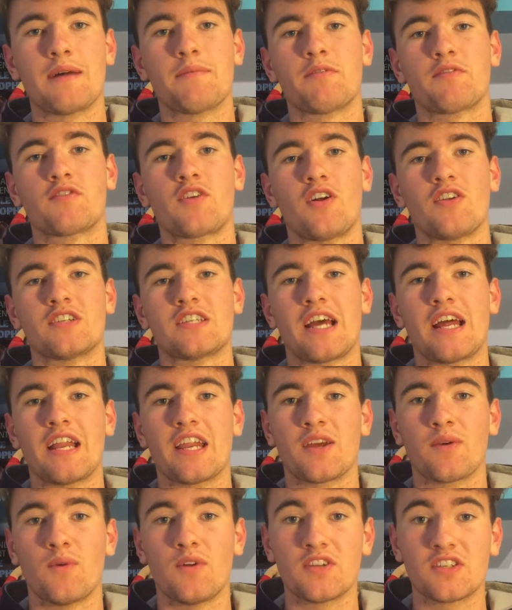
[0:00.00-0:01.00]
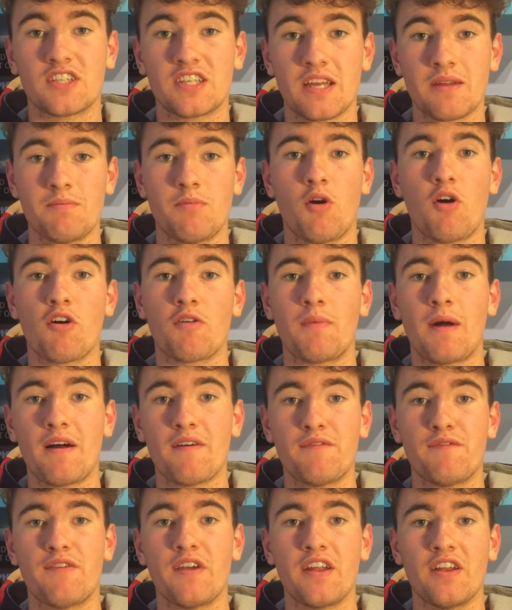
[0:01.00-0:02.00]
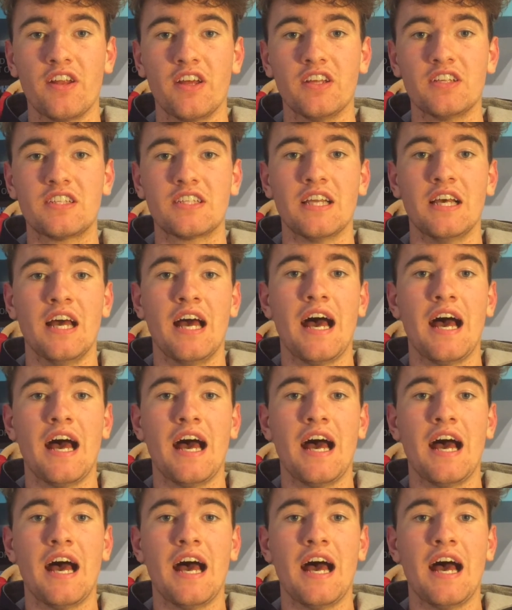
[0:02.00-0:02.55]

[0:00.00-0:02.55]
of content and you want to see more about fitness